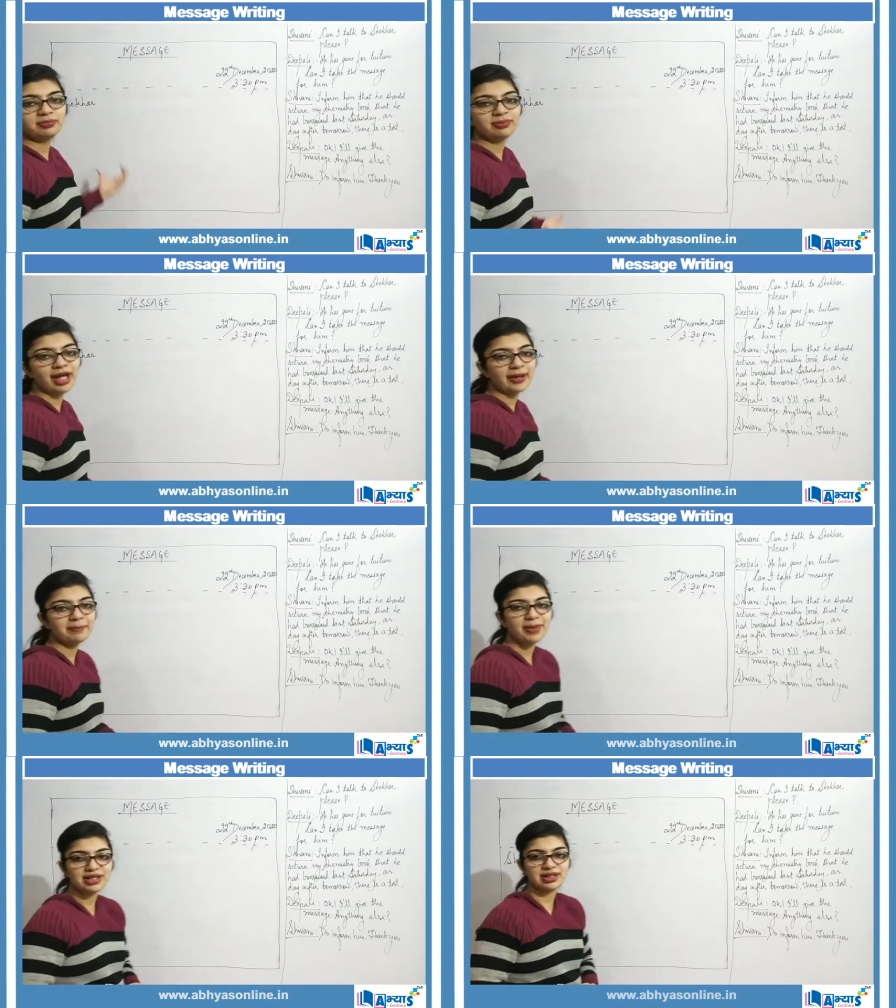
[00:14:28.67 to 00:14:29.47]
my
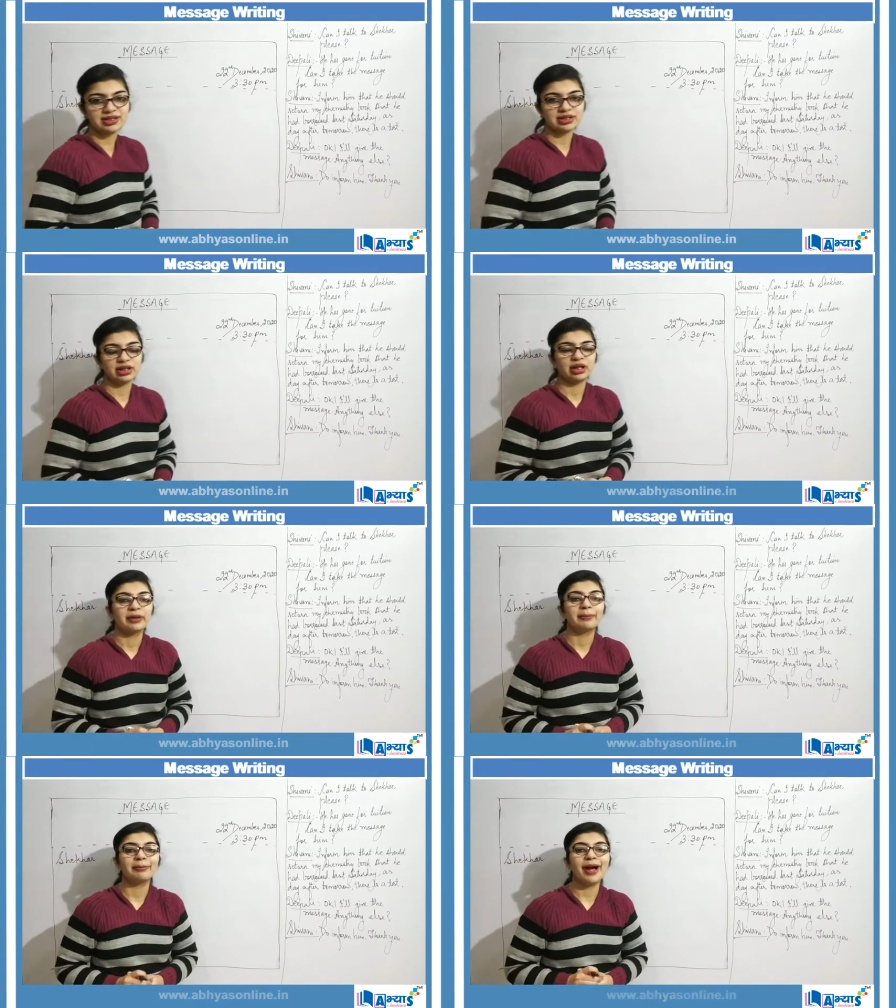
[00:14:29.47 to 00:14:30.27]
message.
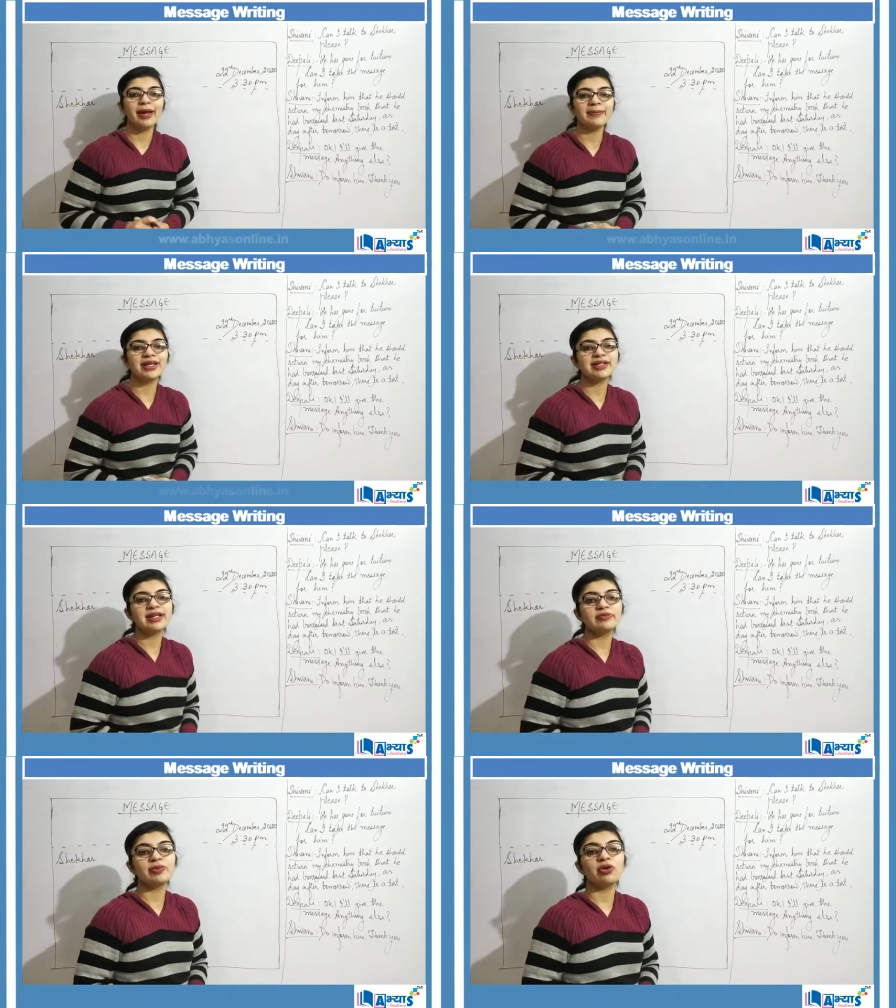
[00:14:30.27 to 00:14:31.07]
My
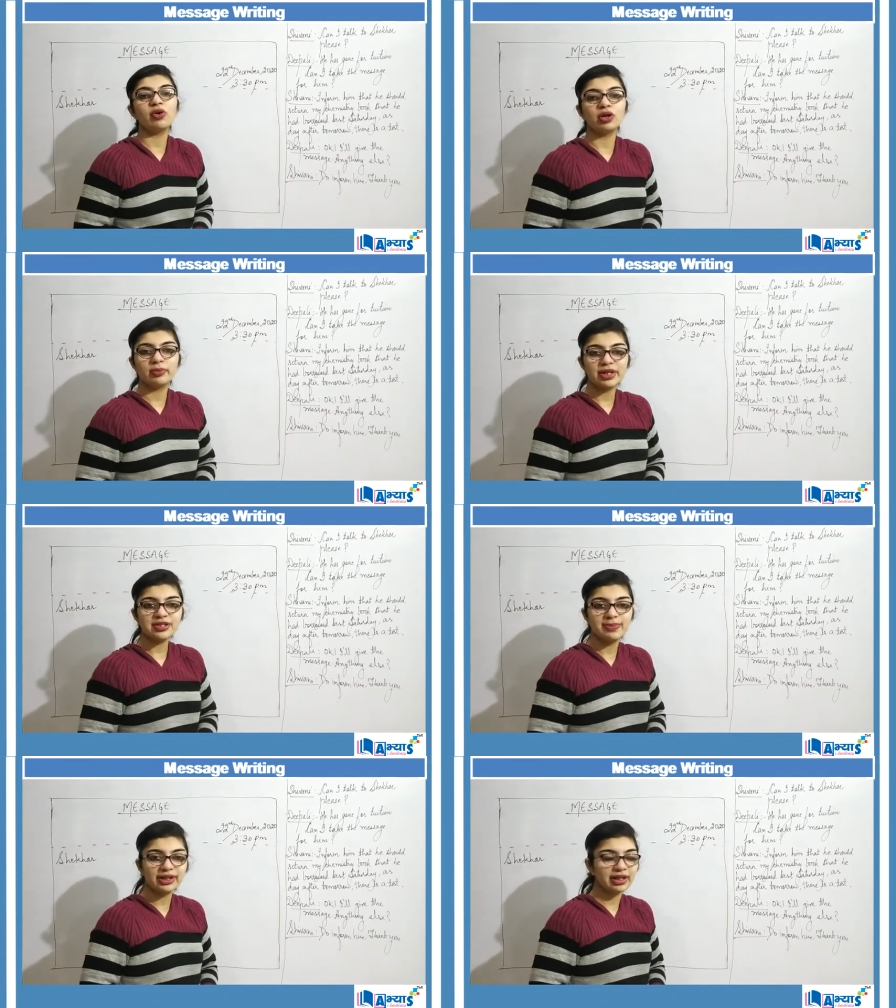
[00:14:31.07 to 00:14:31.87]
message will
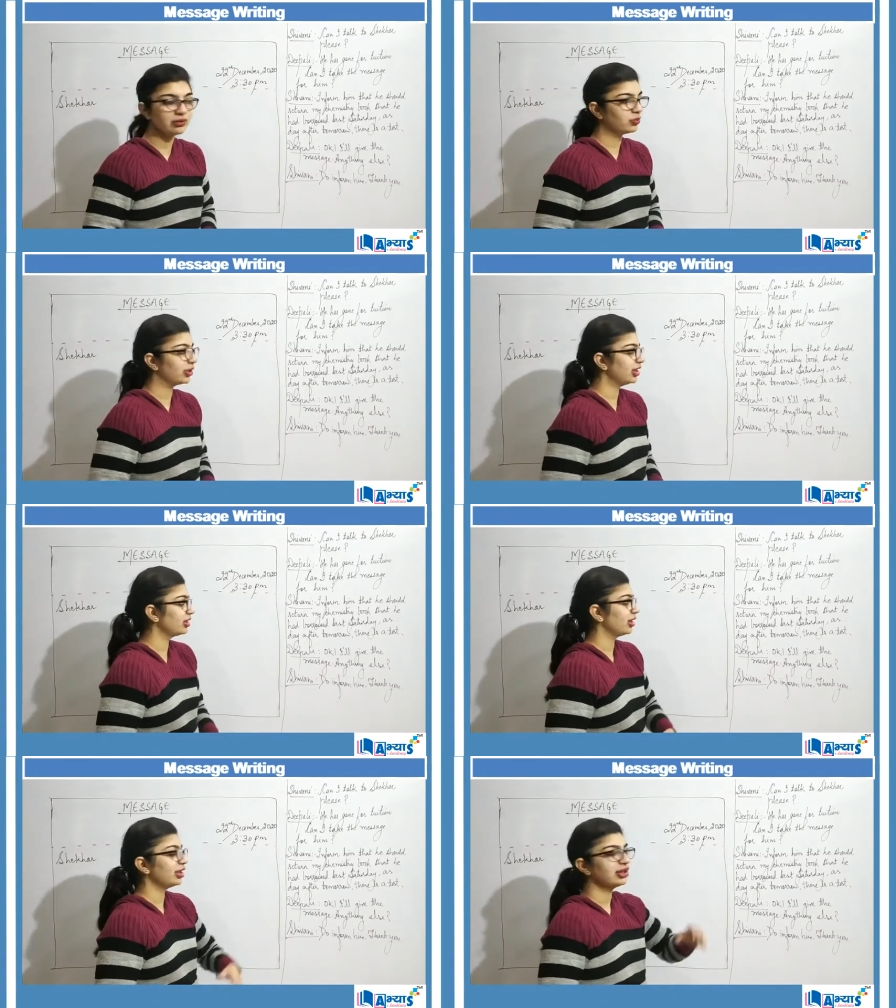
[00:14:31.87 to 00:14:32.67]
always begin with
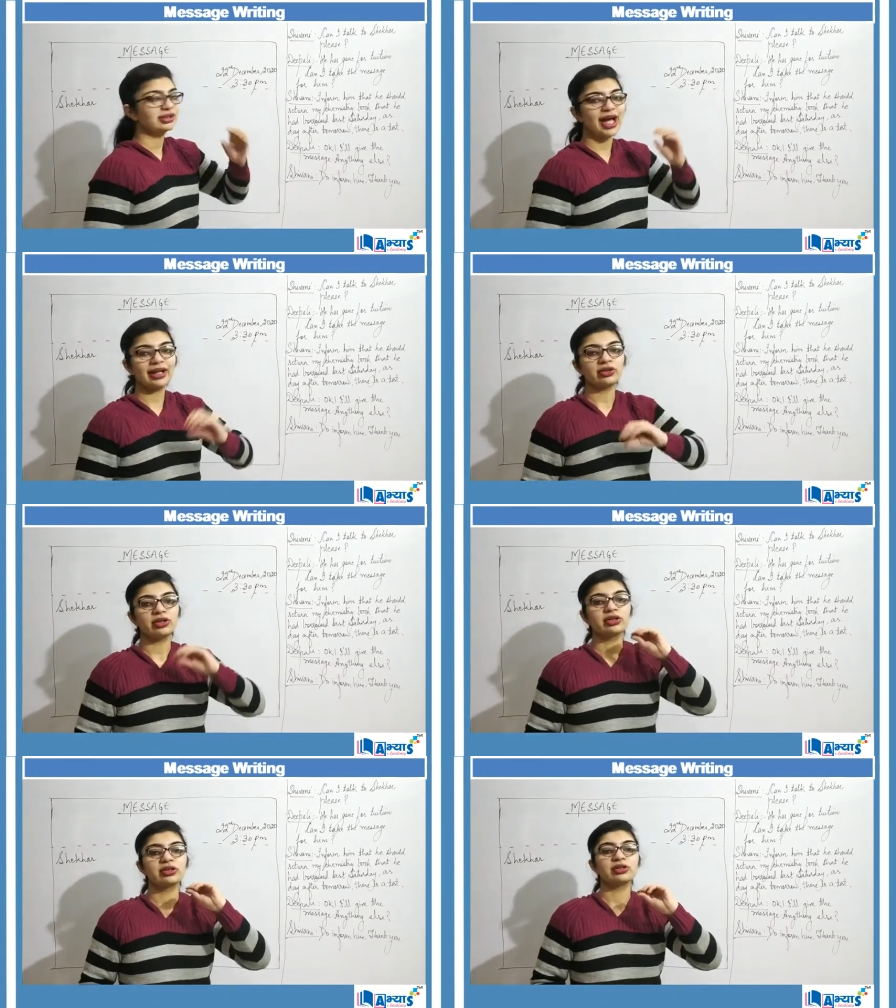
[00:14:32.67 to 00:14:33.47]
that
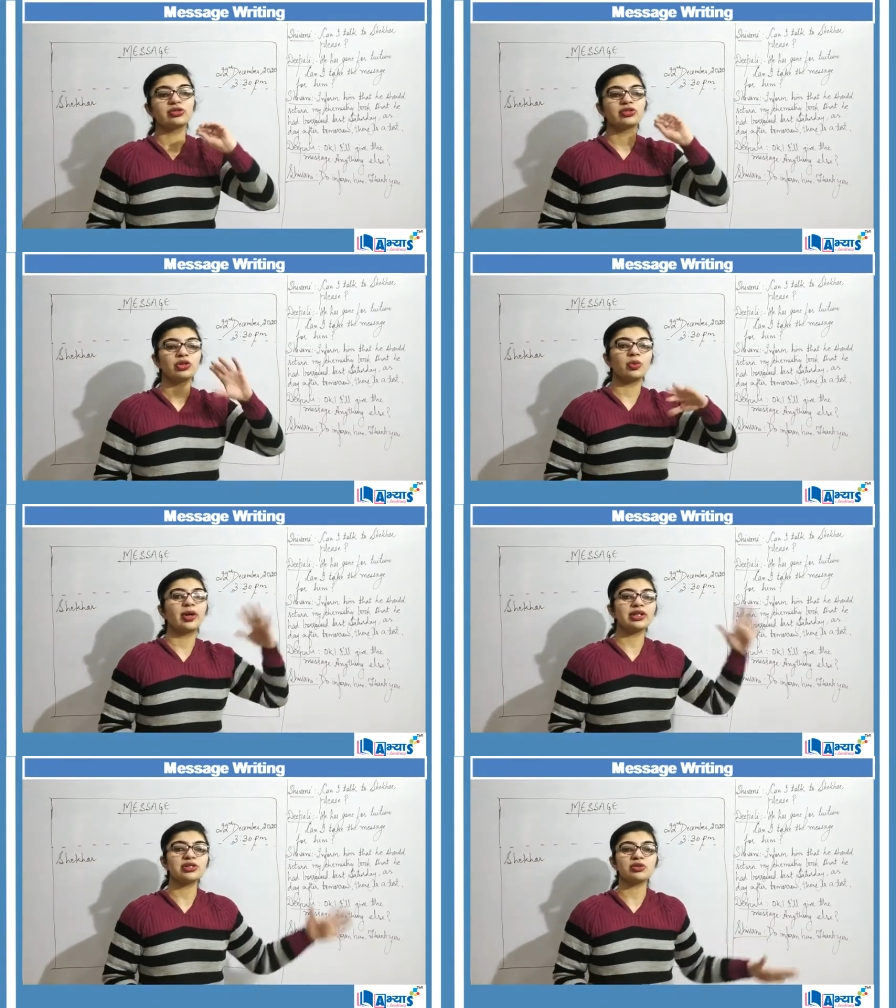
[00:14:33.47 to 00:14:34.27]
so
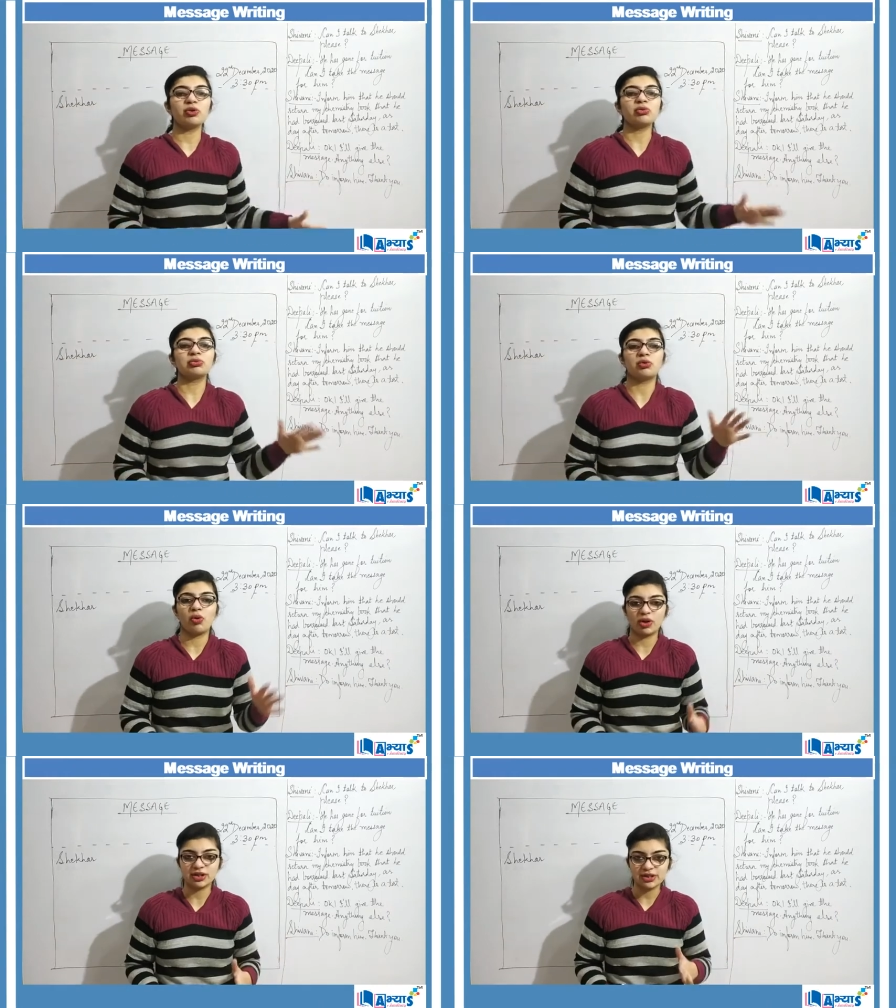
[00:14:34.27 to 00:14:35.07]
and so
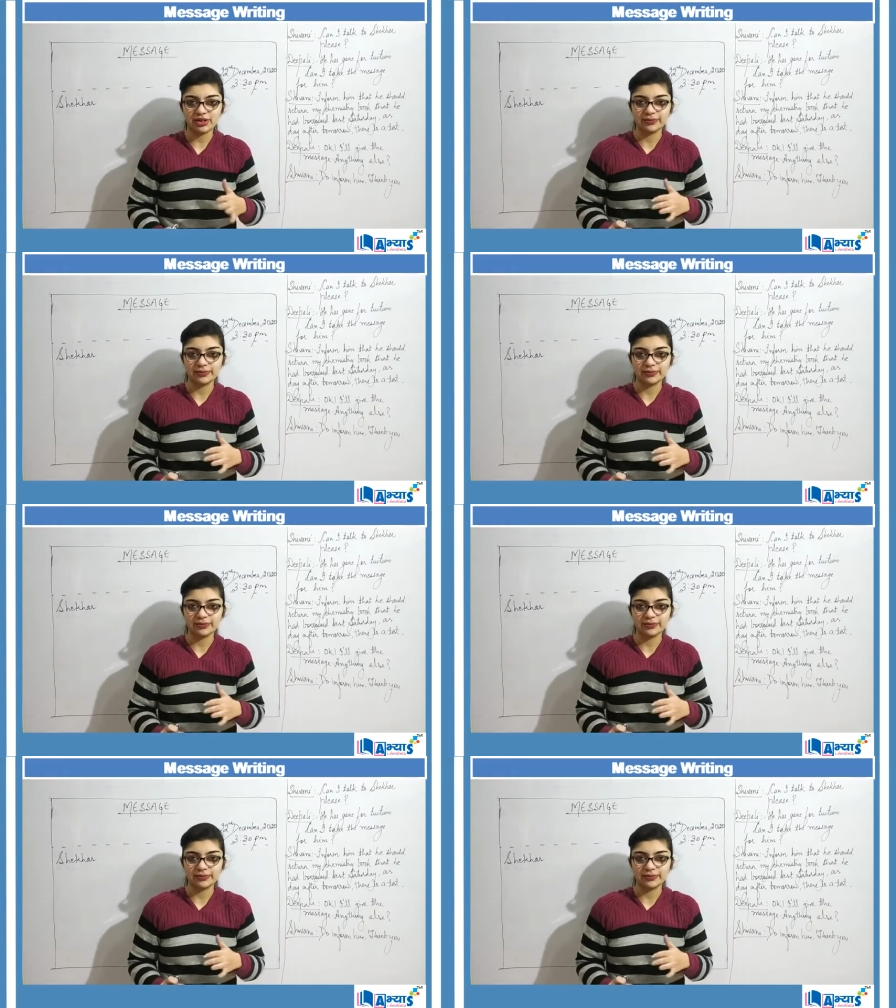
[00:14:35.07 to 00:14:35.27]
called